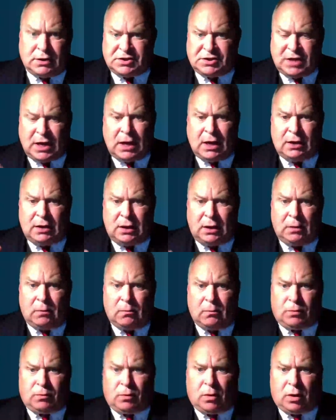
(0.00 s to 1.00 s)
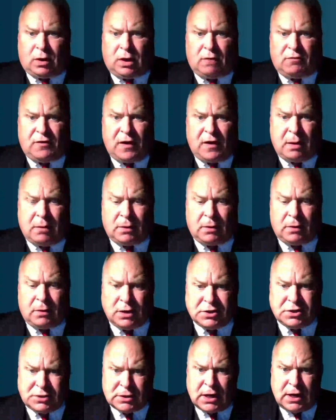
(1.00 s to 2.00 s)
standing with working
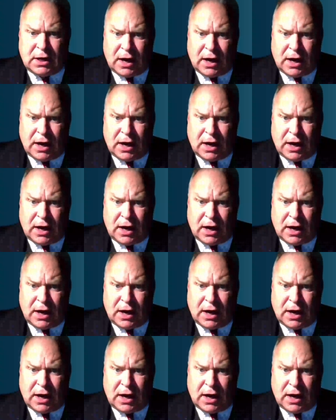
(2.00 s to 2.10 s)
families.